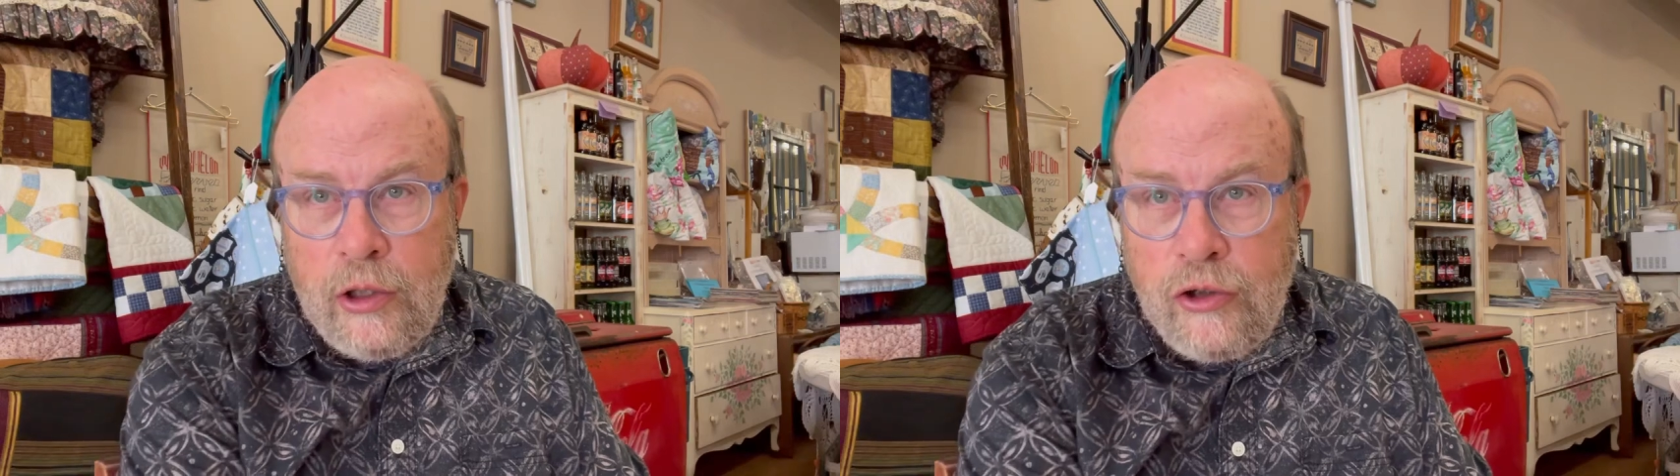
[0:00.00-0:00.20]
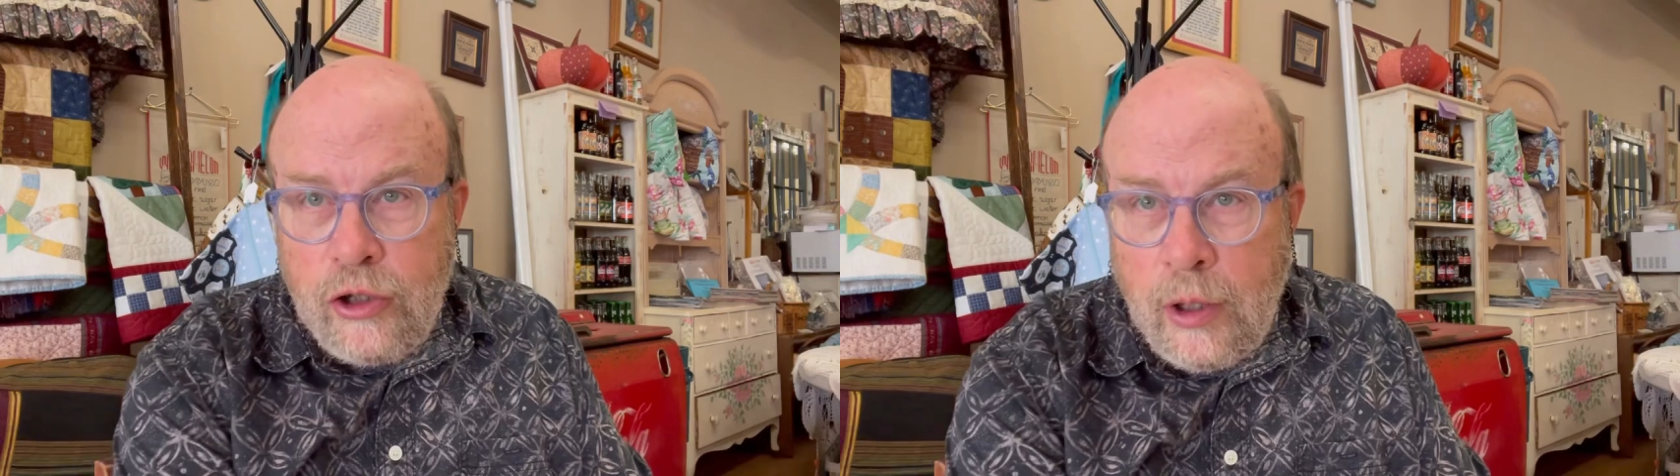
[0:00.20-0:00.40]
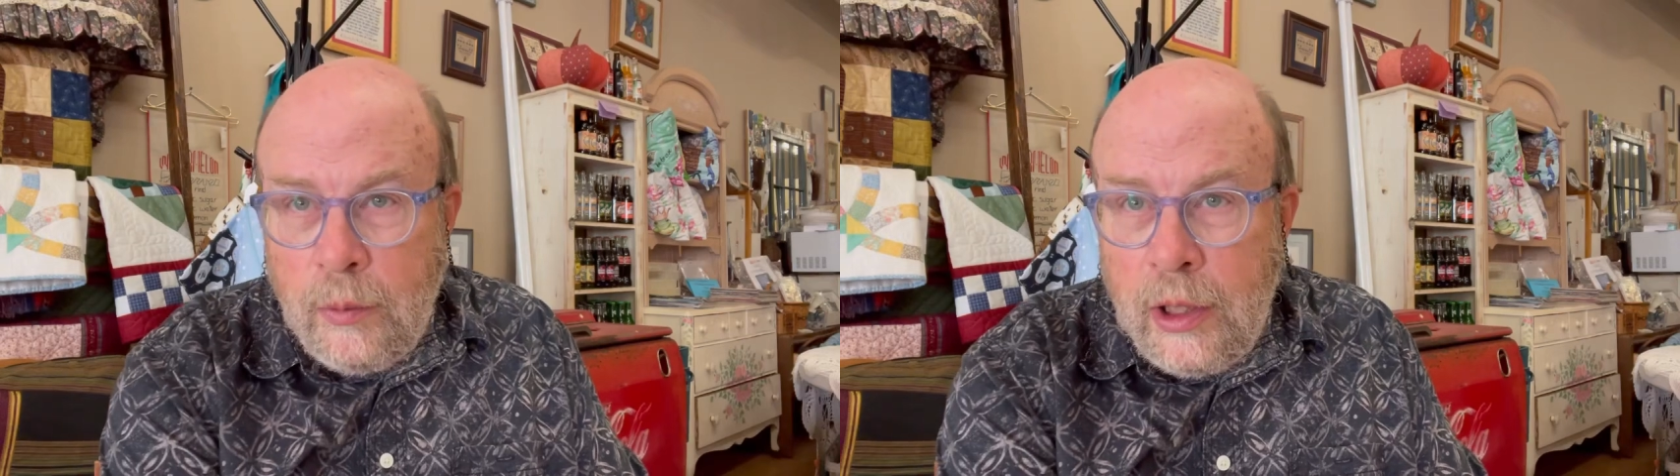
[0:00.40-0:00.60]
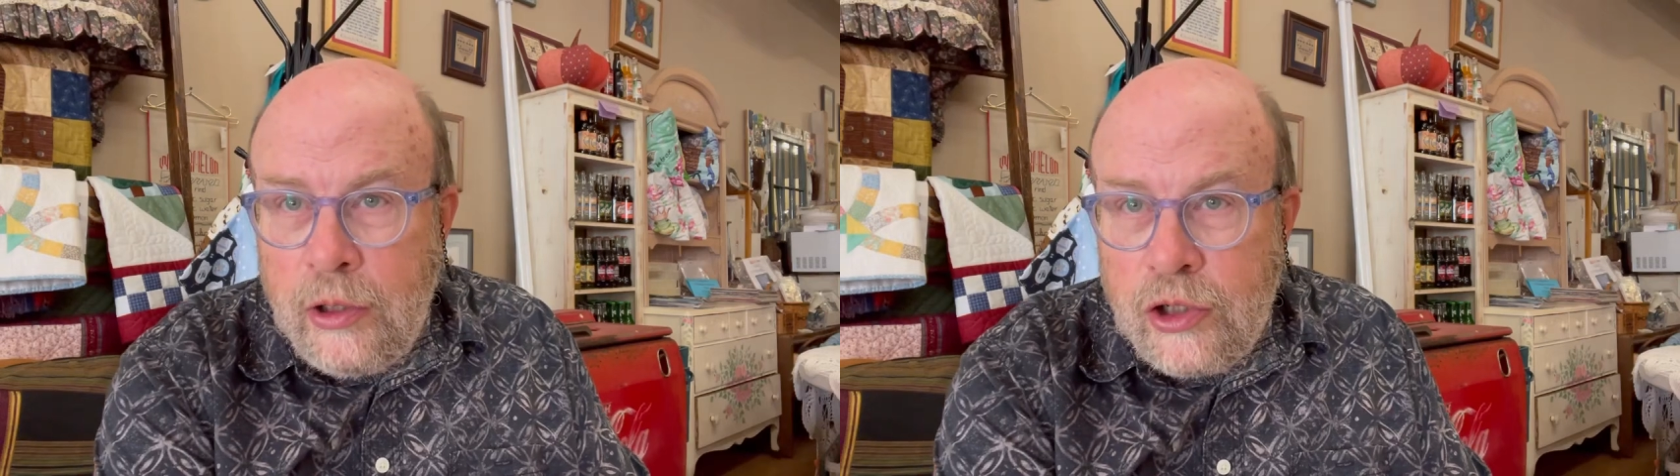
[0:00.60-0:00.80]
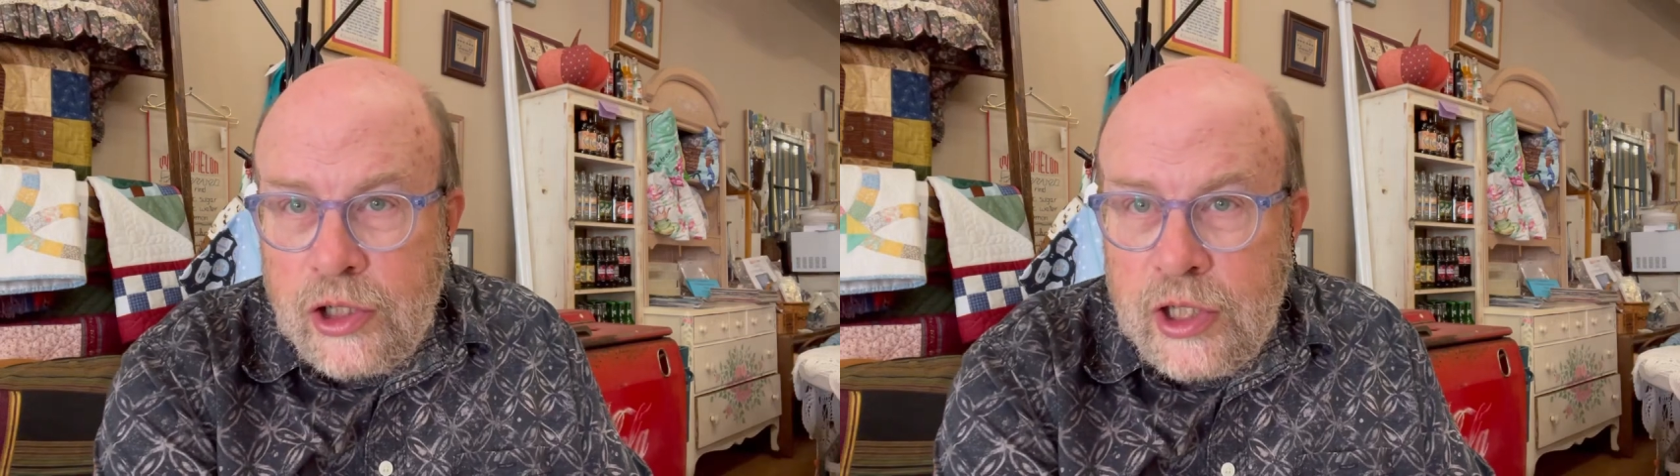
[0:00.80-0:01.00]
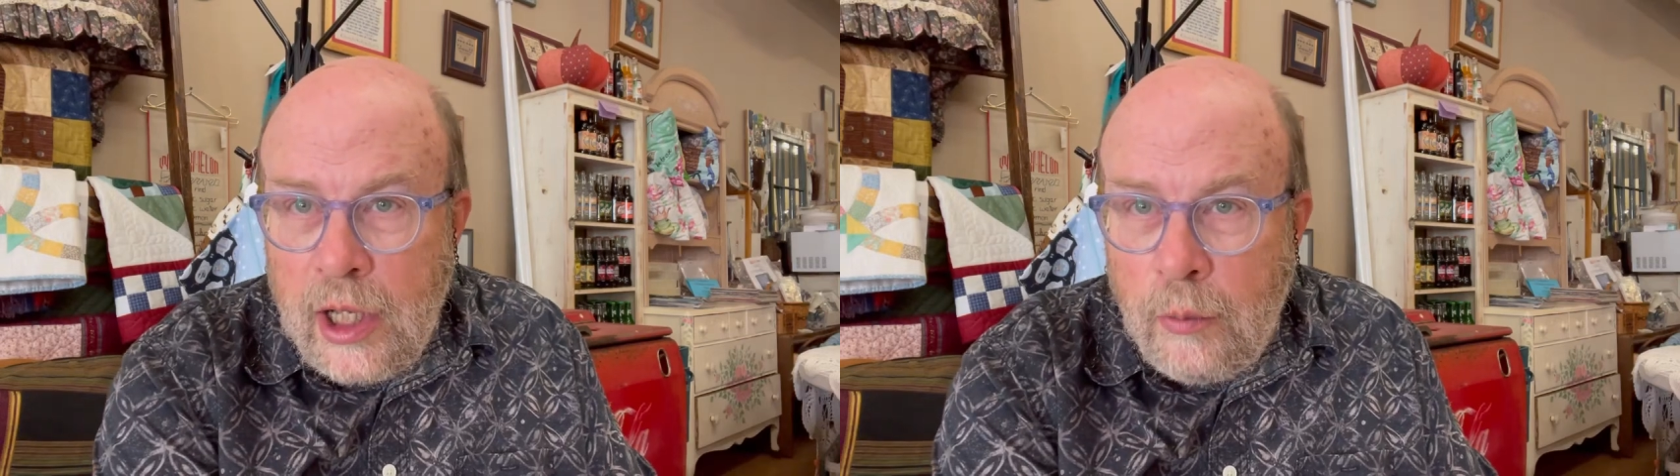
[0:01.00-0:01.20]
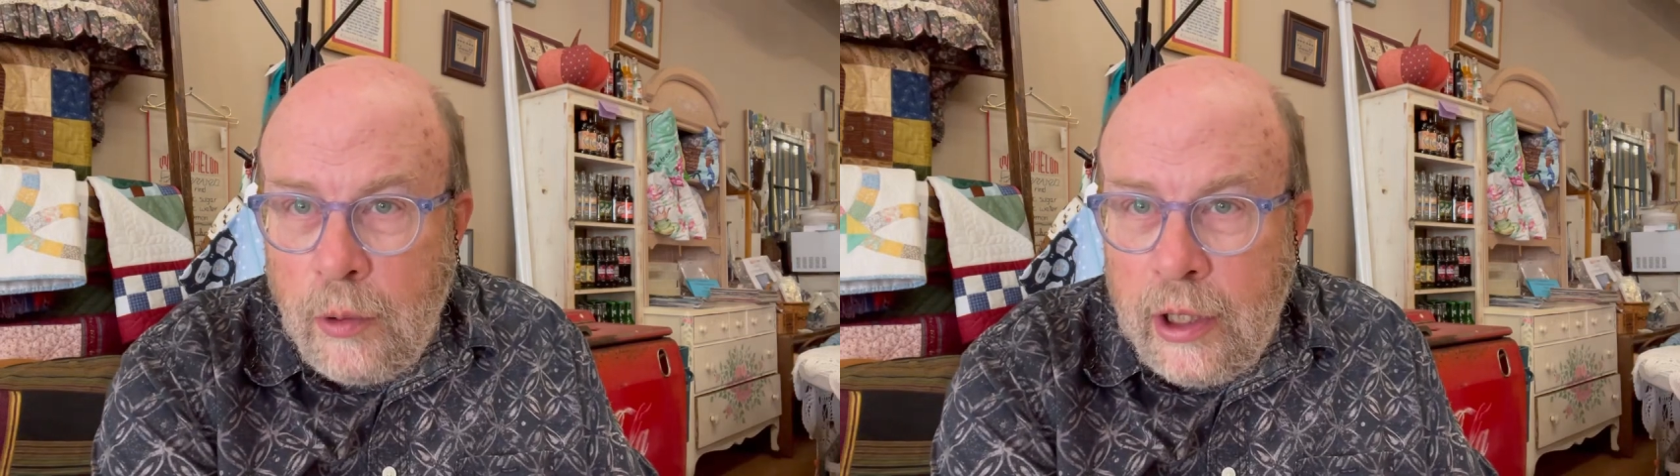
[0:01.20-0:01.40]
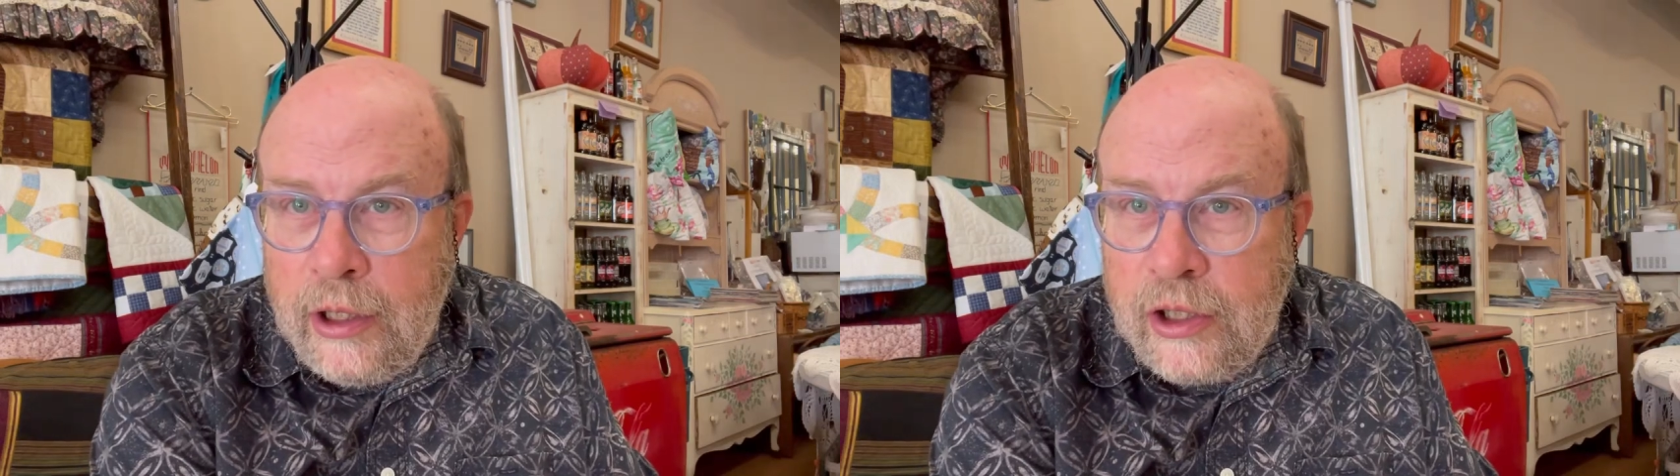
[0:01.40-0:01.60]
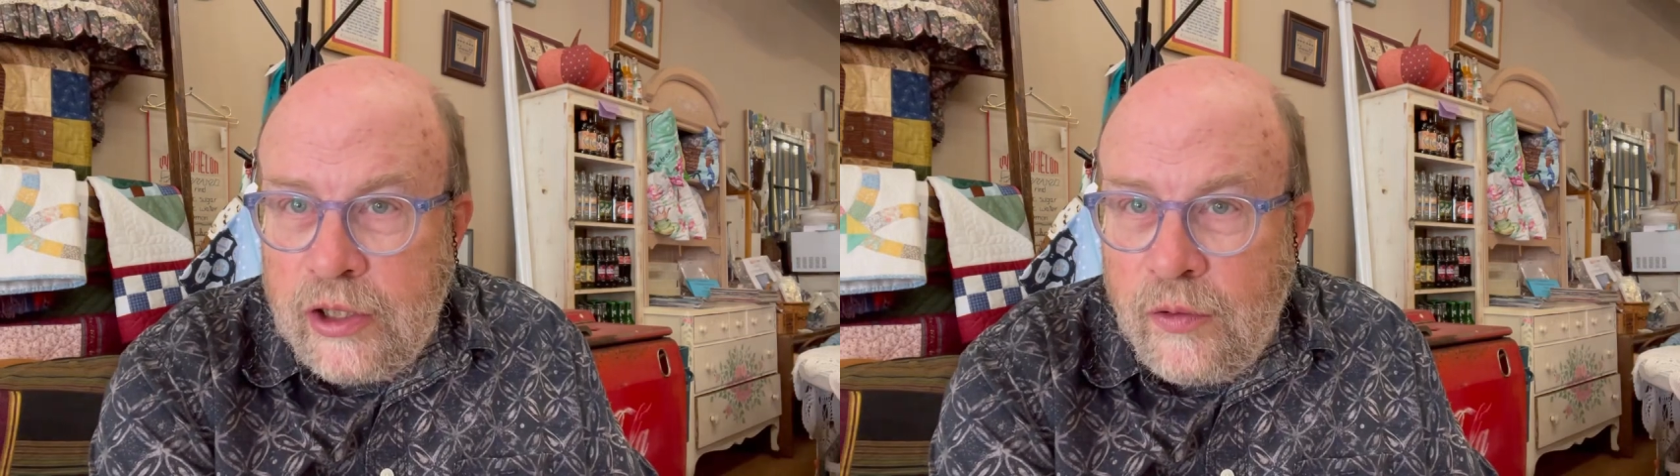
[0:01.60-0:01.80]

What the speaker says: in Germany just celebrated his